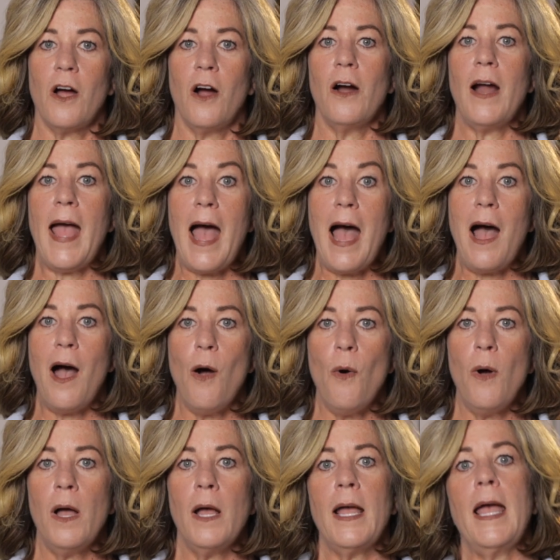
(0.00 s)
are
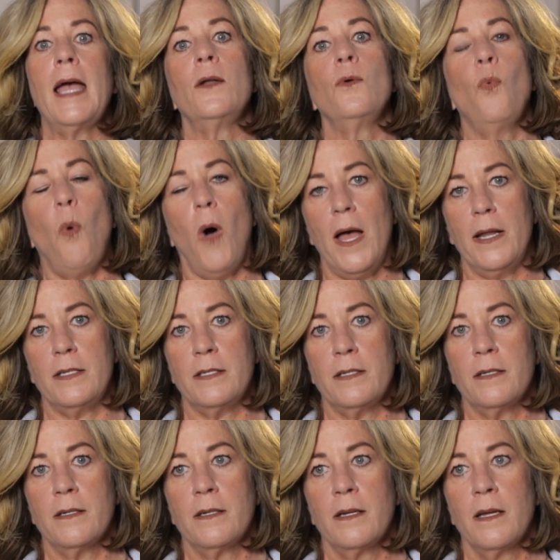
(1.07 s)
how and what.
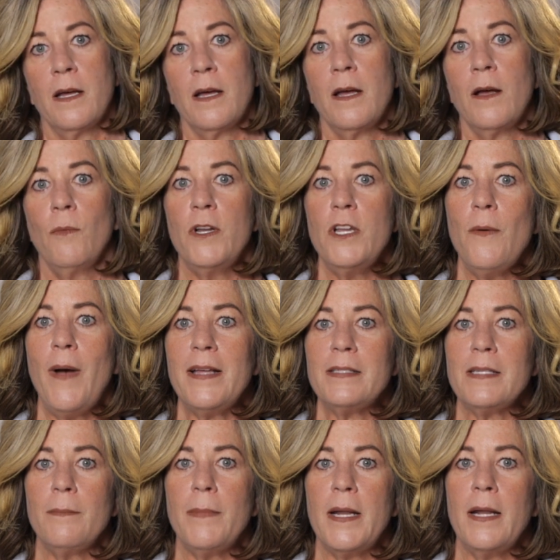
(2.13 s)
When you ask
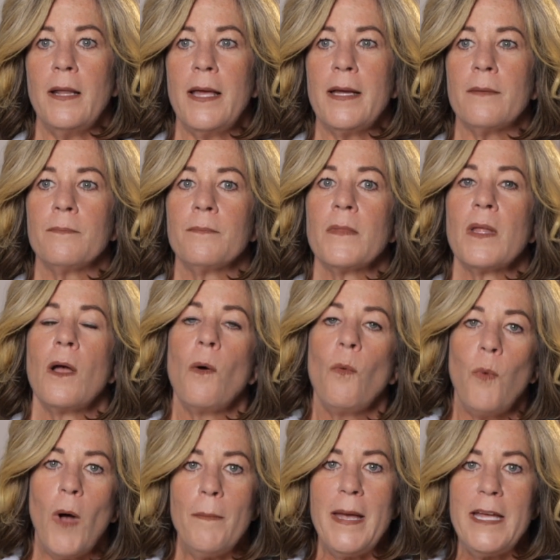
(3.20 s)
somebody, like,
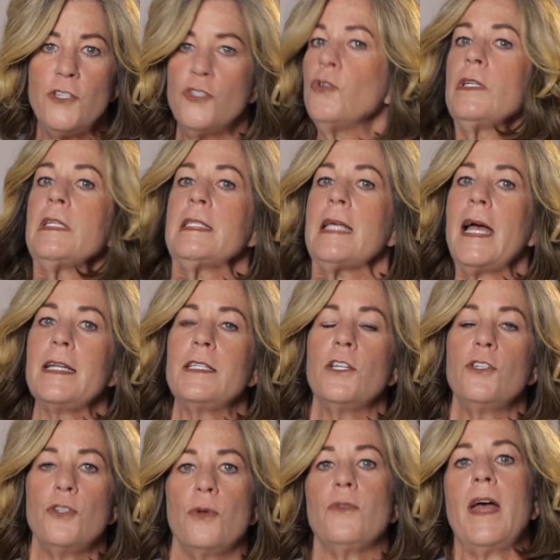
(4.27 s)
what made you decide to do